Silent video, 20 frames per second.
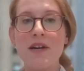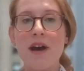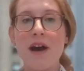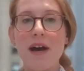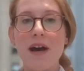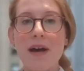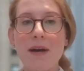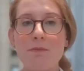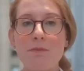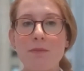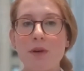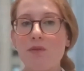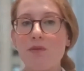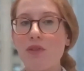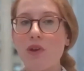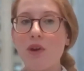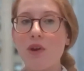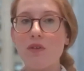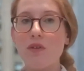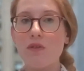But for
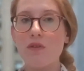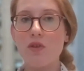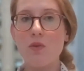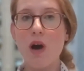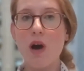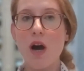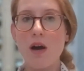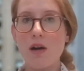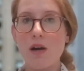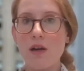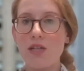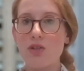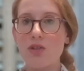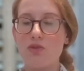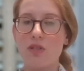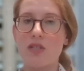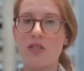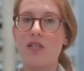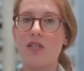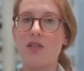those who are
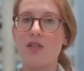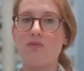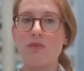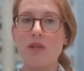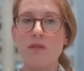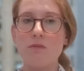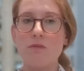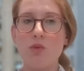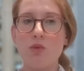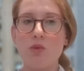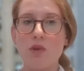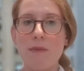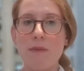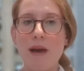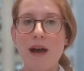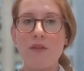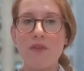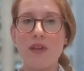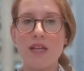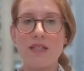interested to read more
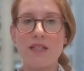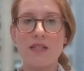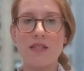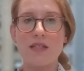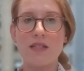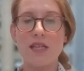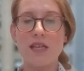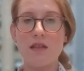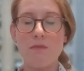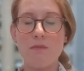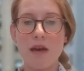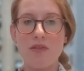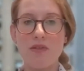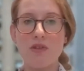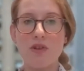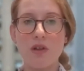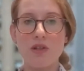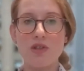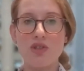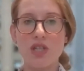about this and see the
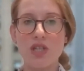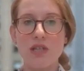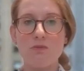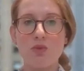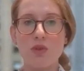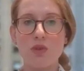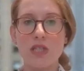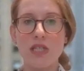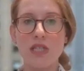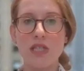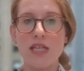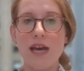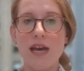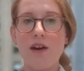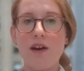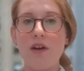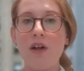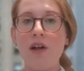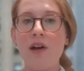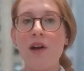methodology in more
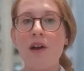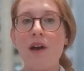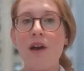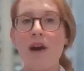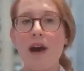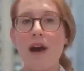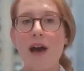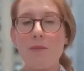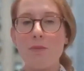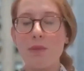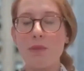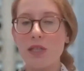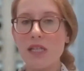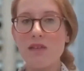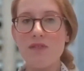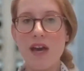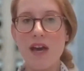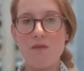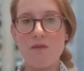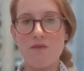detail, I
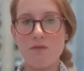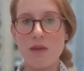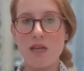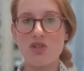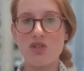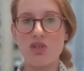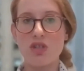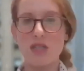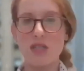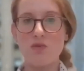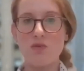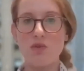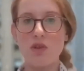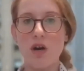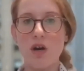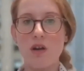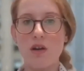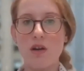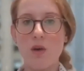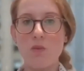believe that information is all
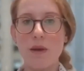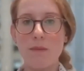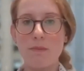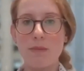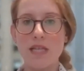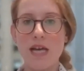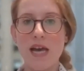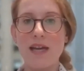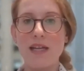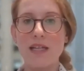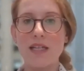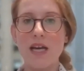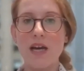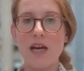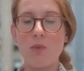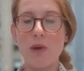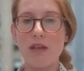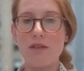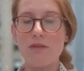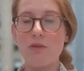on our website,
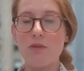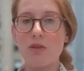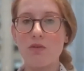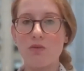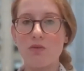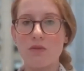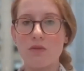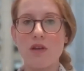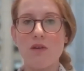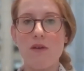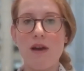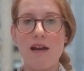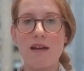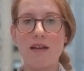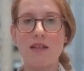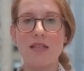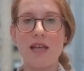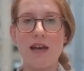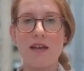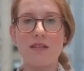where you can also
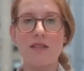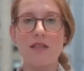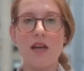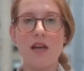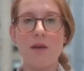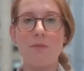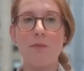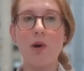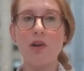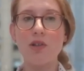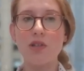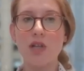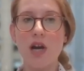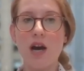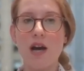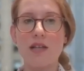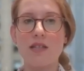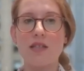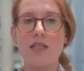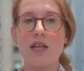access a
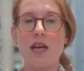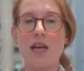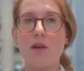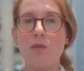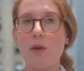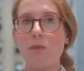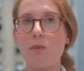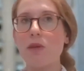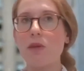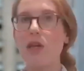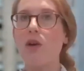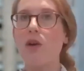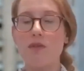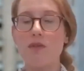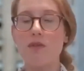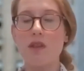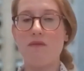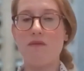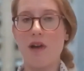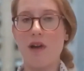podcast where we go over
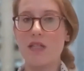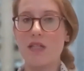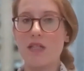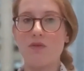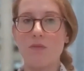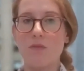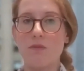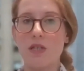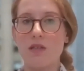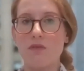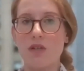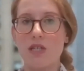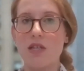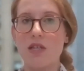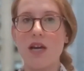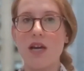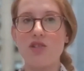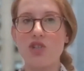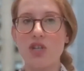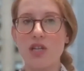the findings from this
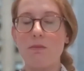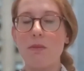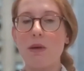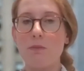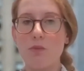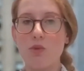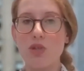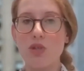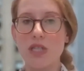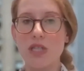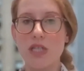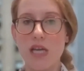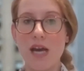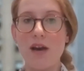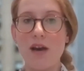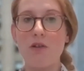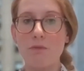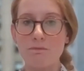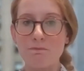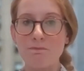research in a bit more
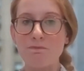detail.